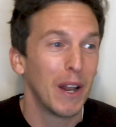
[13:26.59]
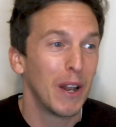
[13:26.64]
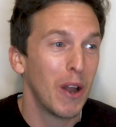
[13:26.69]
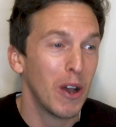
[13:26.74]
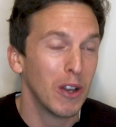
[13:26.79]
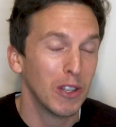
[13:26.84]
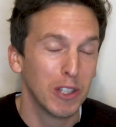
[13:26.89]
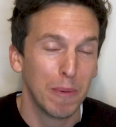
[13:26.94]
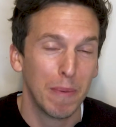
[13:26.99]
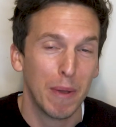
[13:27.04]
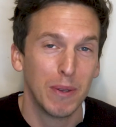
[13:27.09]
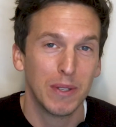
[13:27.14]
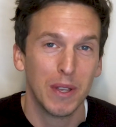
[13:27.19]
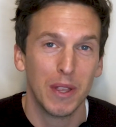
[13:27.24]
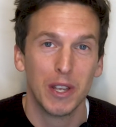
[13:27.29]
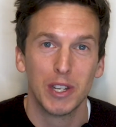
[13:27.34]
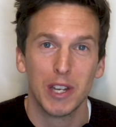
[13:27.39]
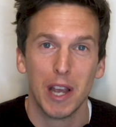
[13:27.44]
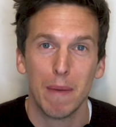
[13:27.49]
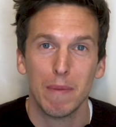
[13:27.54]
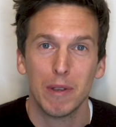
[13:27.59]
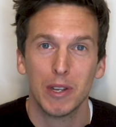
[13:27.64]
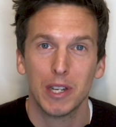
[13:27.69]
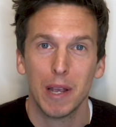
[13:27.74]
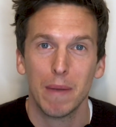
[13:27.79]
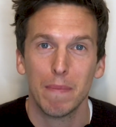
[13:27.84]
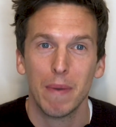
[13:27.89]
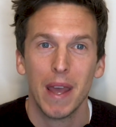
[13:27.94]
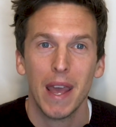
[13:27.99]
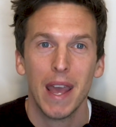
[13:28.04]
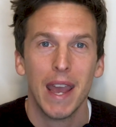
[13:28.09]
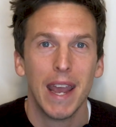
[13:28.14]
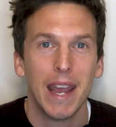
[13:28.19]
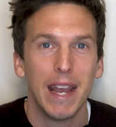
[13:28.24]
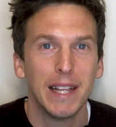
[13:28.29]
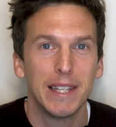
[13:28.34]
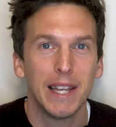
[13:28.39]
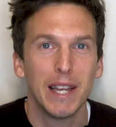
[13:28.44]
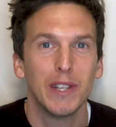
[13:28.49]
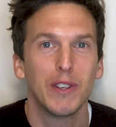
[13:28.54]
Last time he was in the Championship,
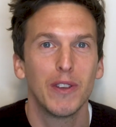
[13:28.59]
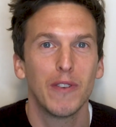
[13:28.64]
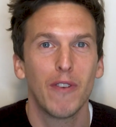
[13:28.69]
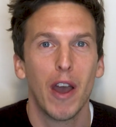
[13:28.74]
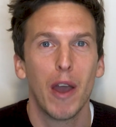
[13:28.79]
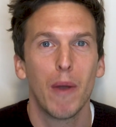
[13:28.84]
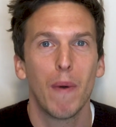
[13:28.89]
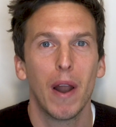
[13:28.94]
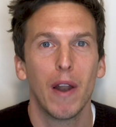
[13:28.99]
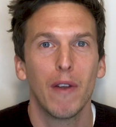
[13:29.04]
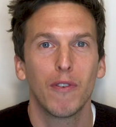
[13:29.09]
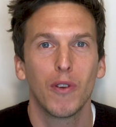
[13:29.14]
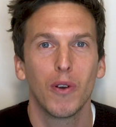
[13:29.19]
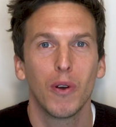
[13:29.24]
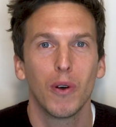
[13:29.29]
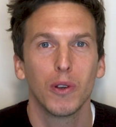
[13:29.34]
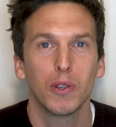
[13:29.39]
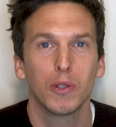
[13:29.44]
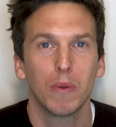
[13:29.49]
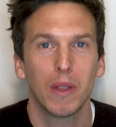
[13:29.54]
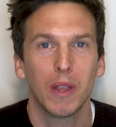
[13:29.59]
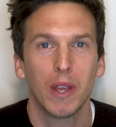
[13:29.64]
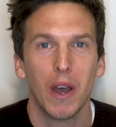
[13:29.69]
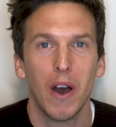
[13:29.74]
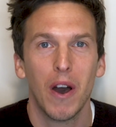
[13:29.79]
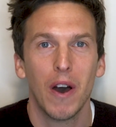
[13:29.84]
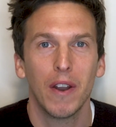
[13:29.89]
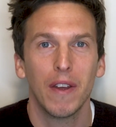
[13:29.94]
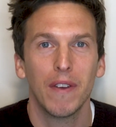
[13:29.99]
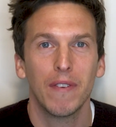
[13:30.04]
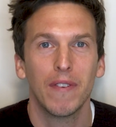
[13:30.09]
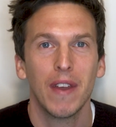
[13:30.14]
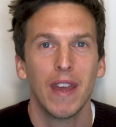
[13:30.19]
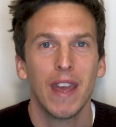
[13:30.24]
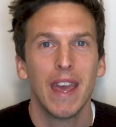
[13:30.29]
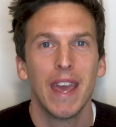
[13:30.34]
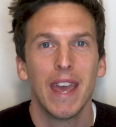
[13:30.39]
he didn't do very well, of course, with Cardiff.